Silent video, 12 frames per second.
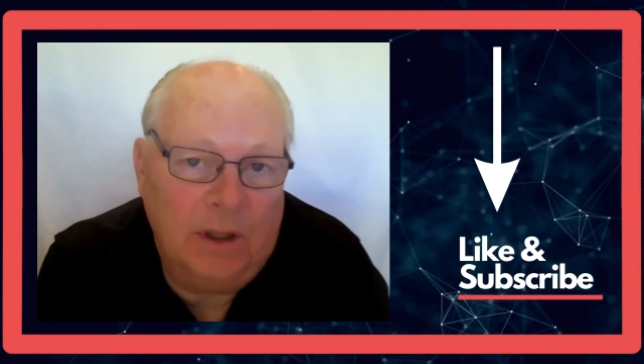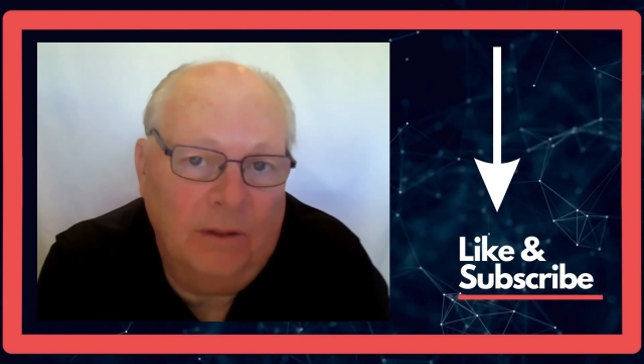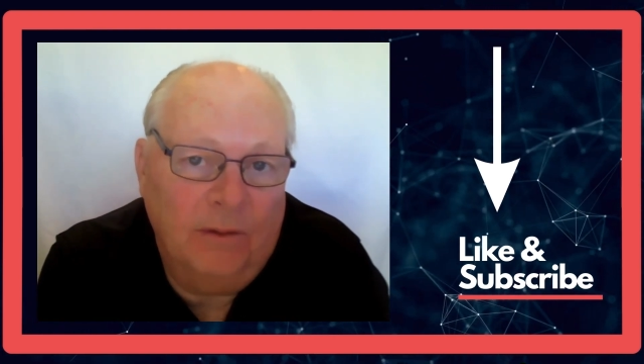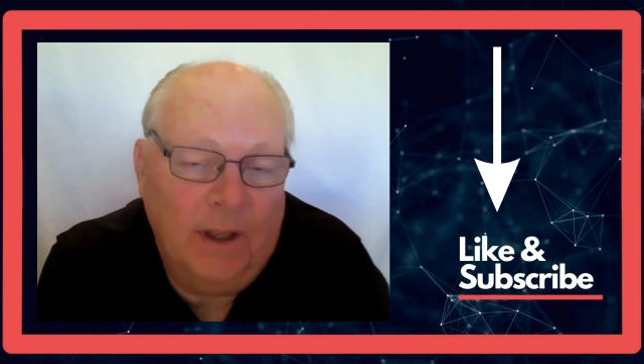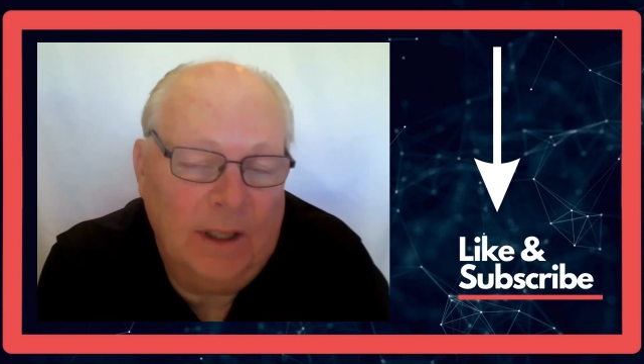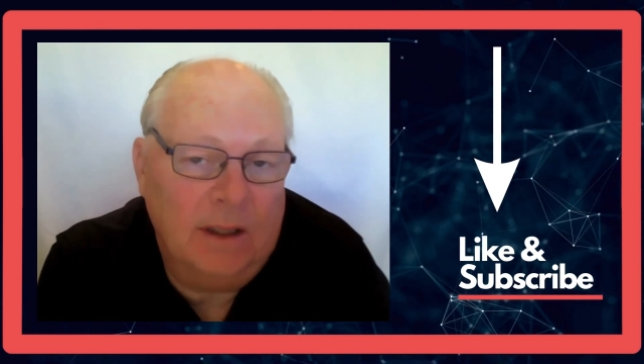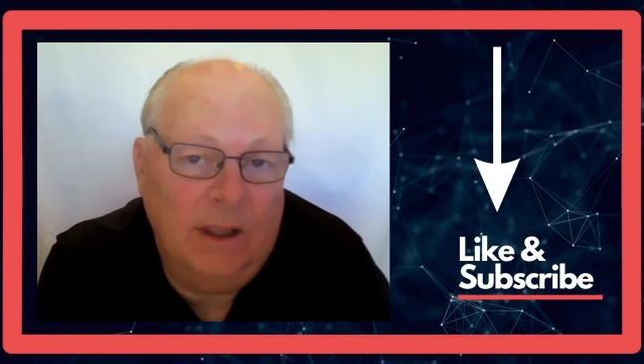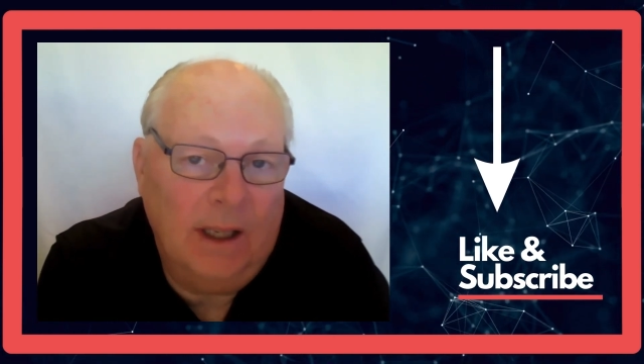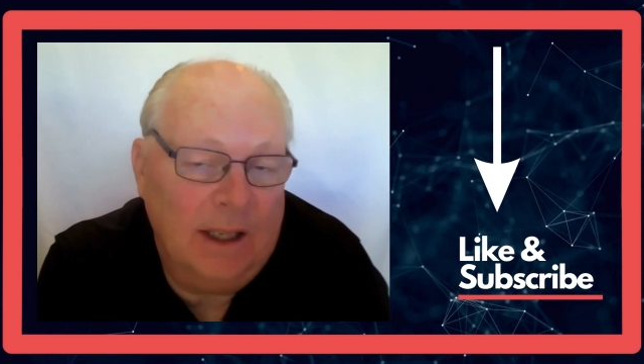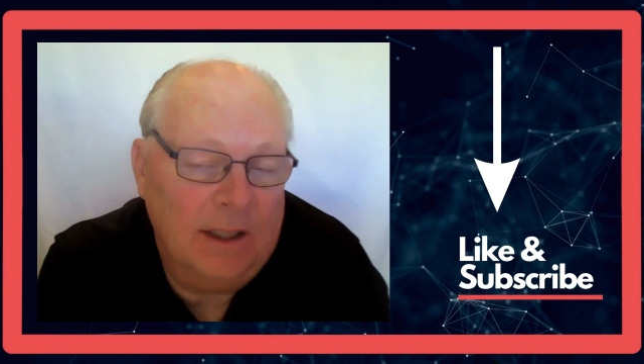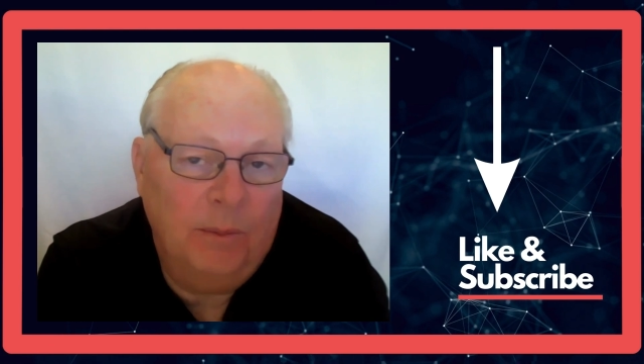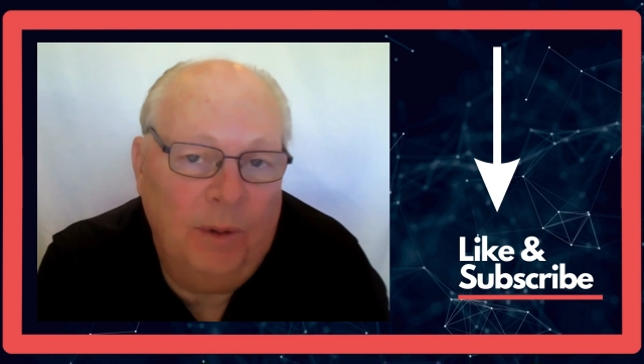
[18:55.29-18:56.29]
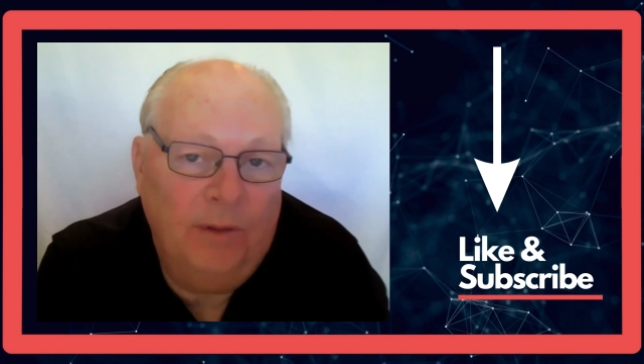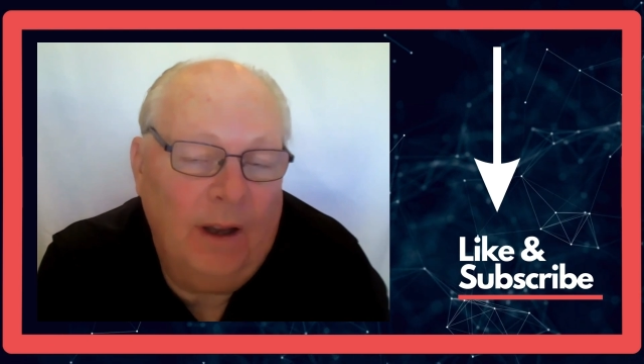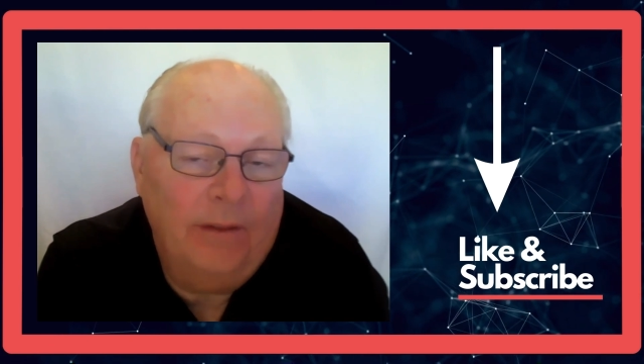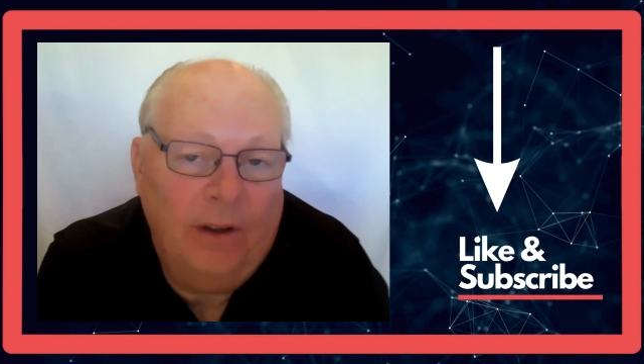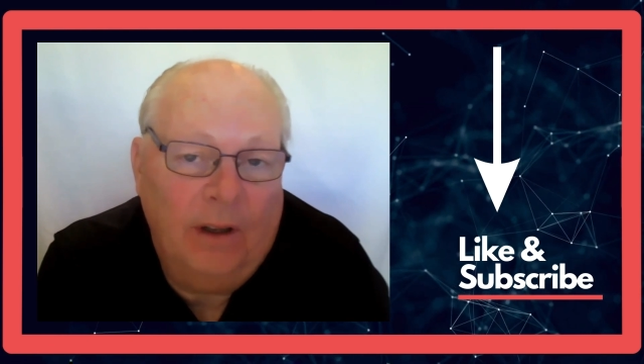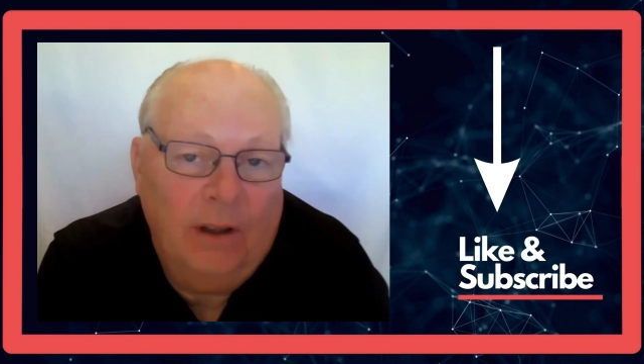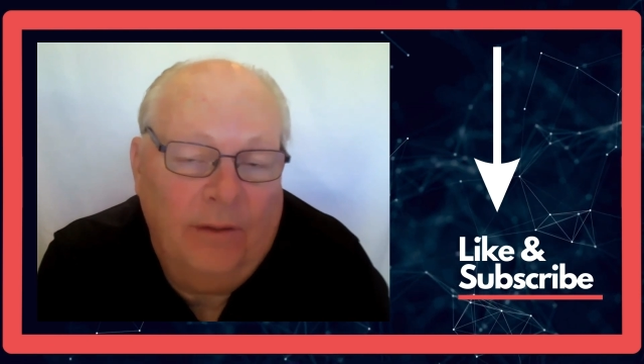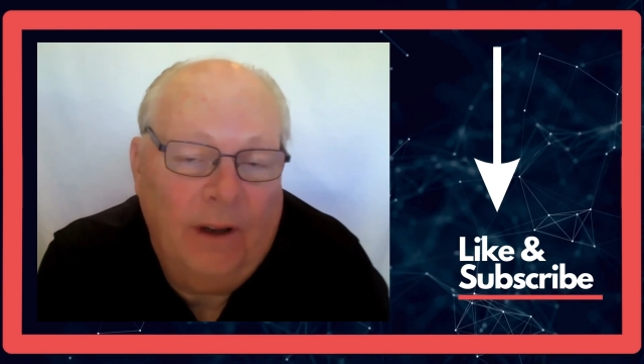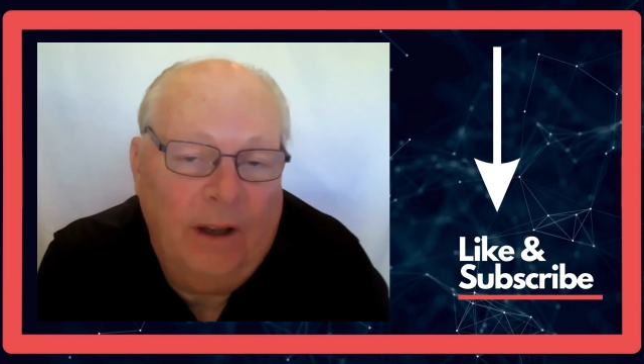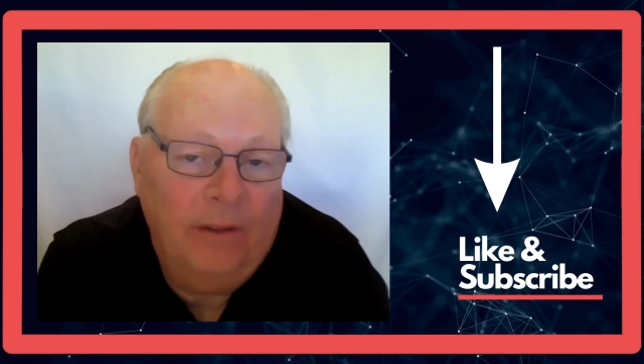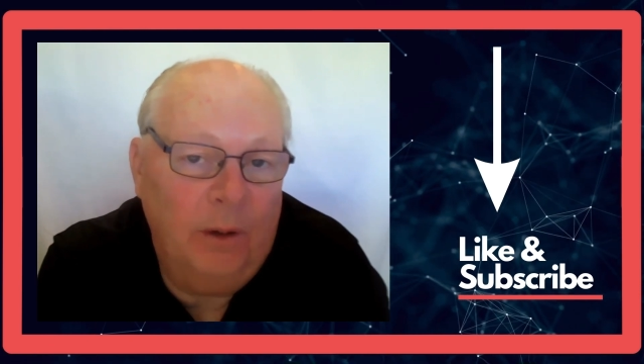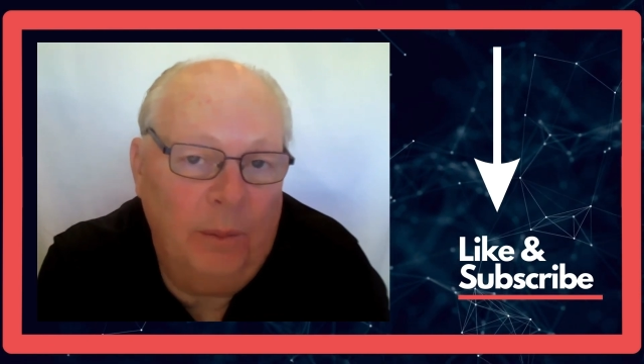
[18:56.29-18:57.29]
to invest in the S&P 500, the
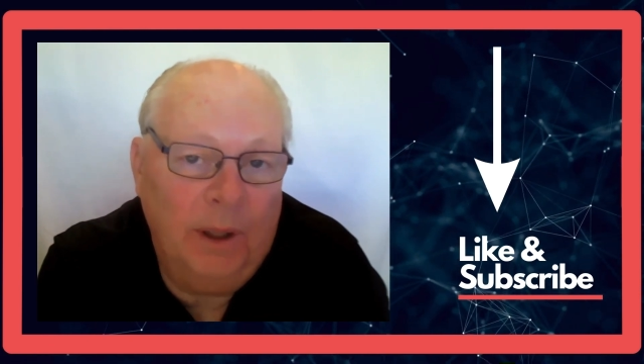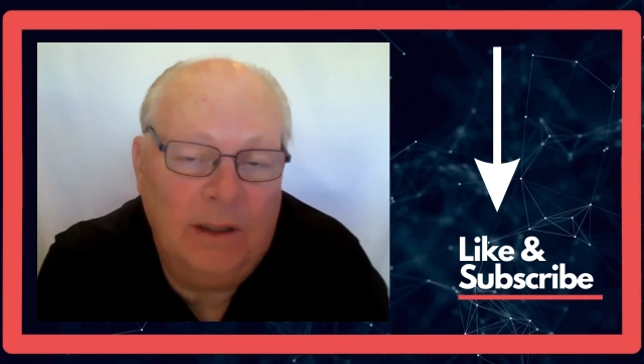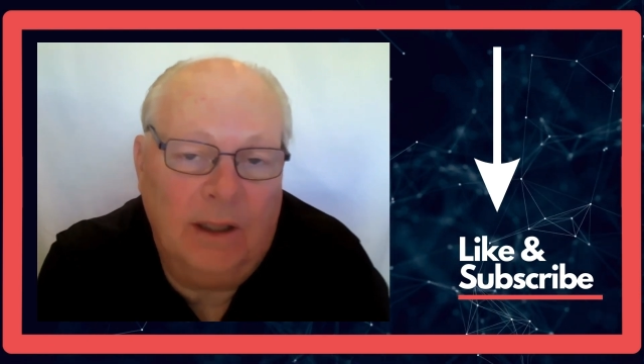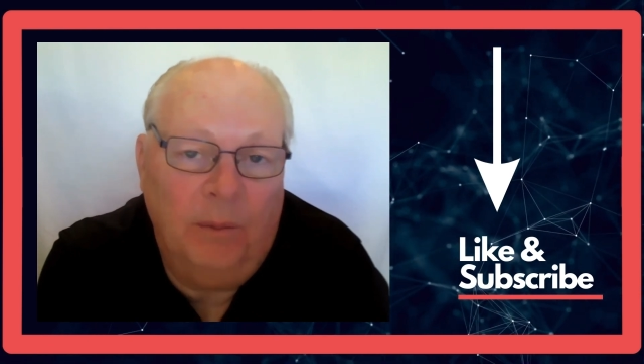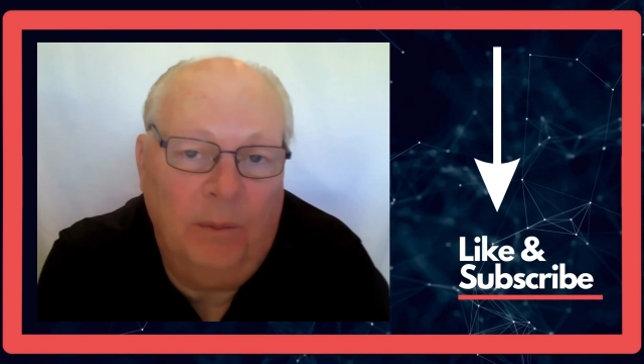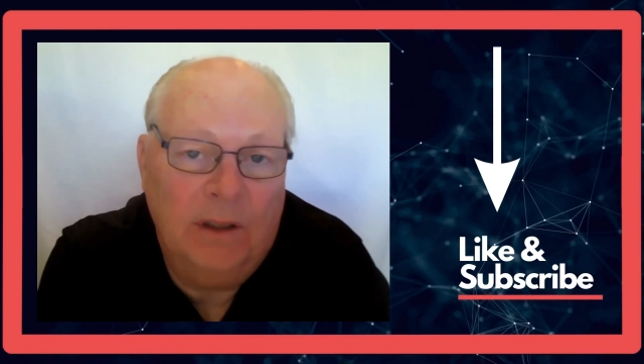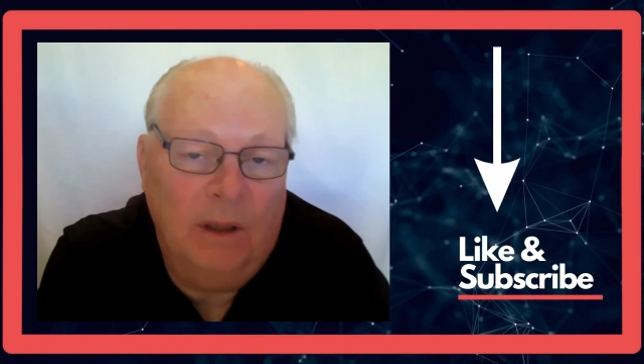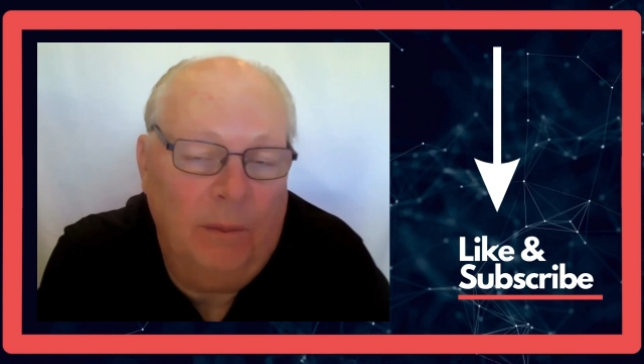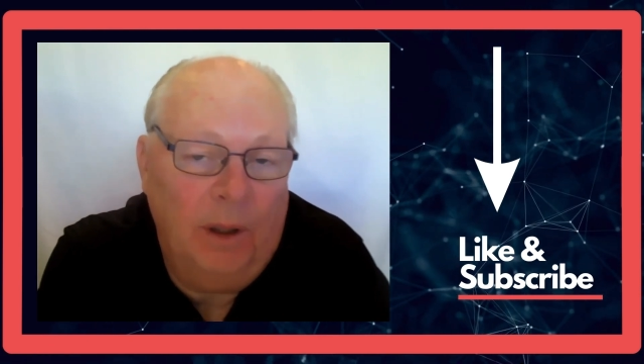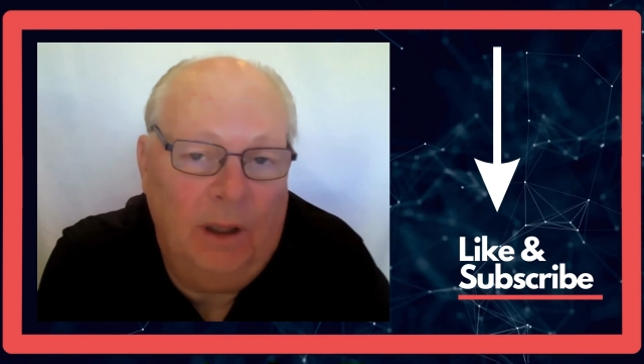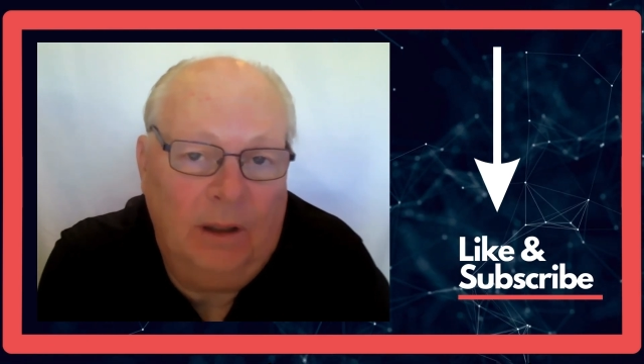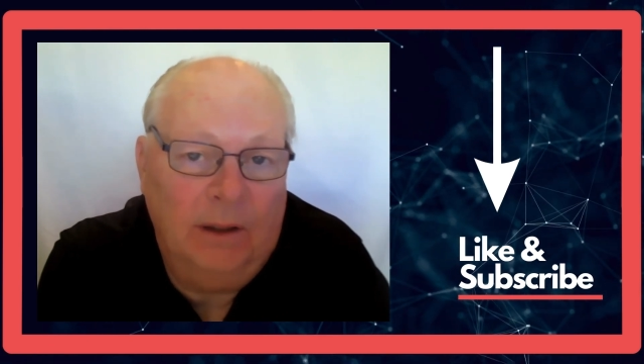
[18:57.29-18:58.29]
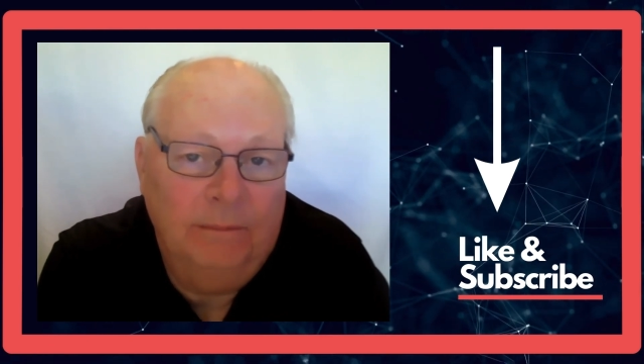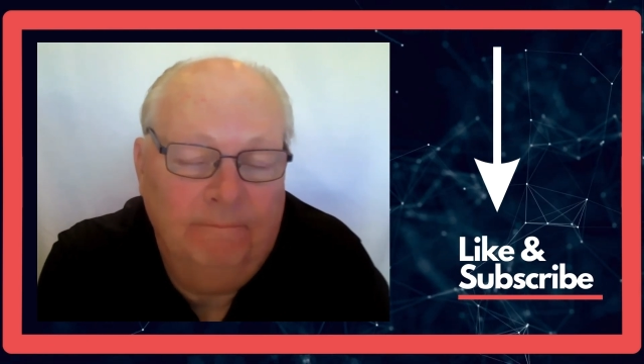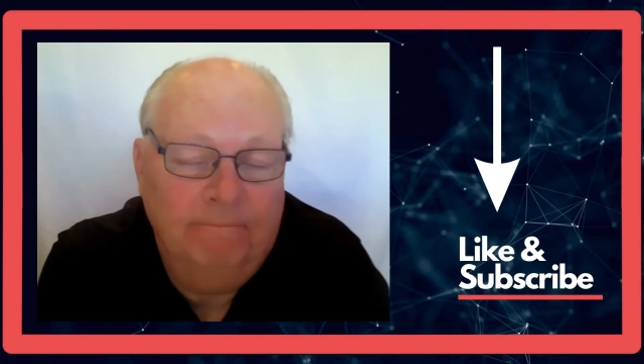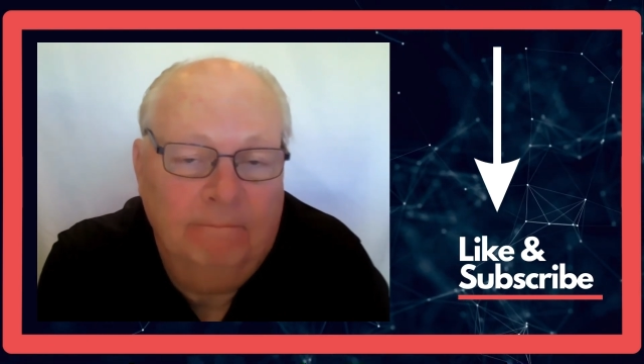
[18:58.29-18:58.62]
500 biggest companies in America,